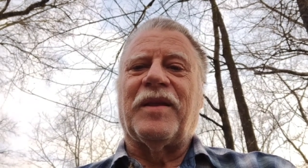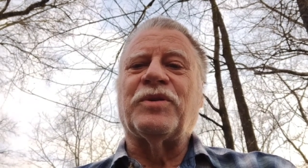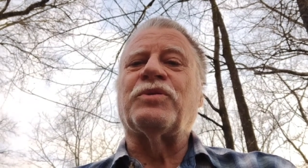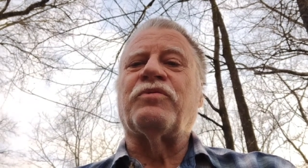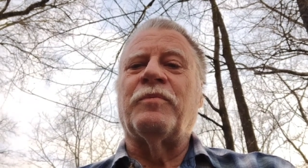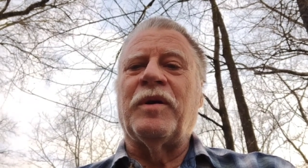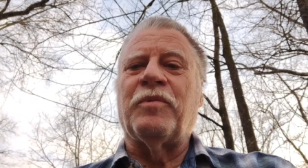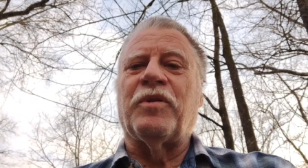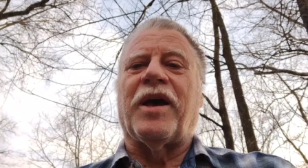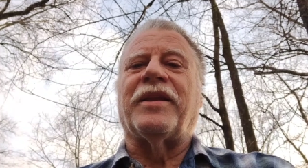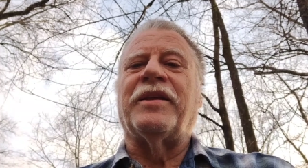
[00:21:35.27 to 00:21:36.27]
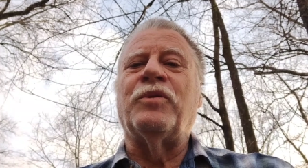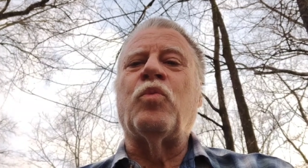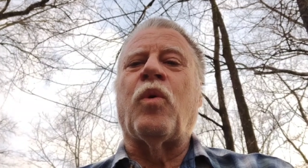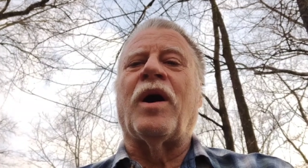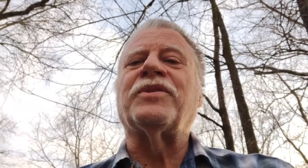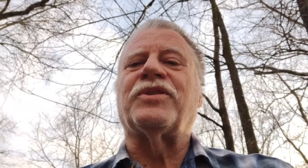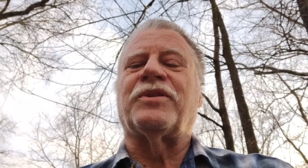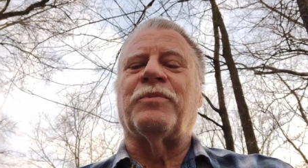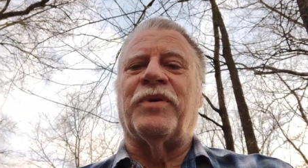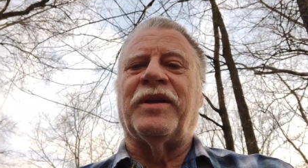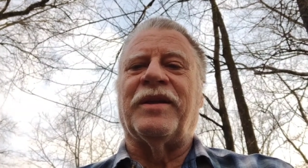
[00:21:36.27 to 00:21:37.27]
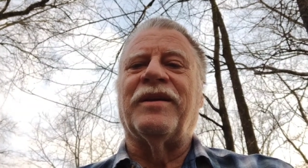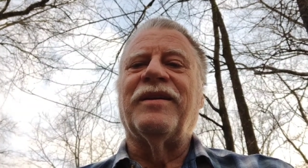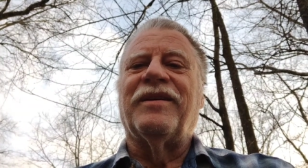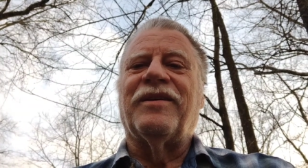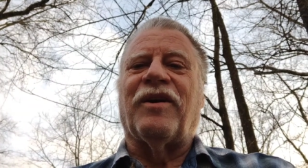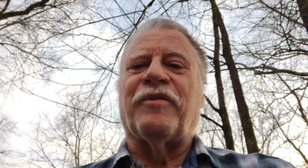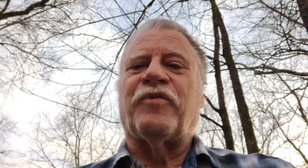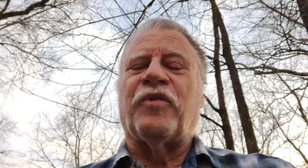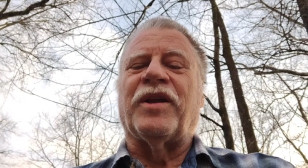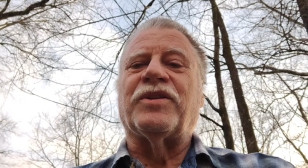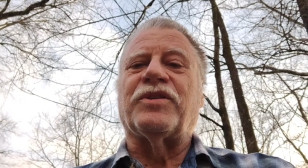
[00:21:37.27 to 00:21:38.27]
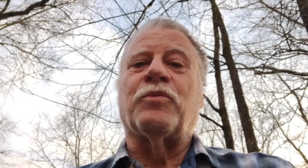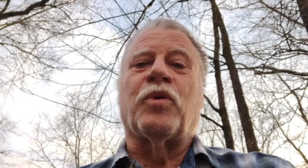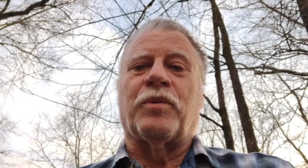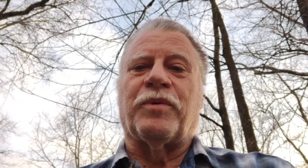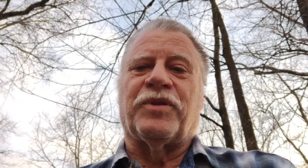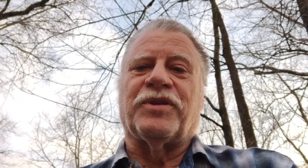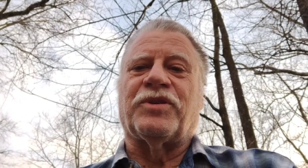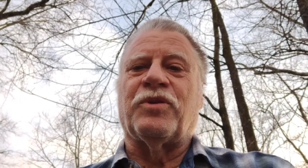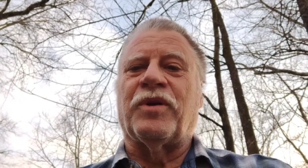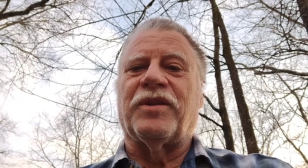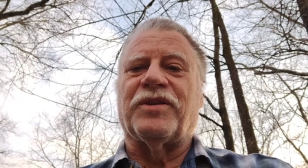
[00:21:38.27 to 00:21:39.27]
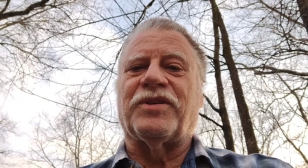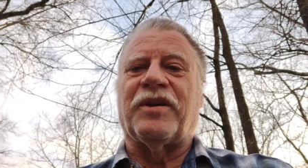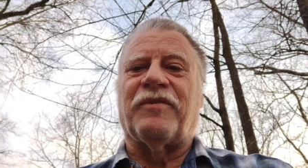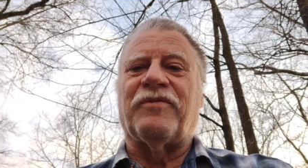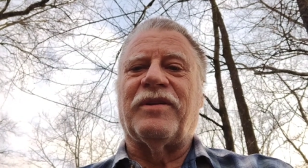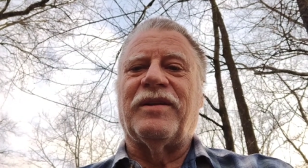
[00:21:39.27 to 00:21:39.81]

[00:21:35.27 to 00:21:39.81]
Just remember that. He wants to be our friends and work with us doing this stuff.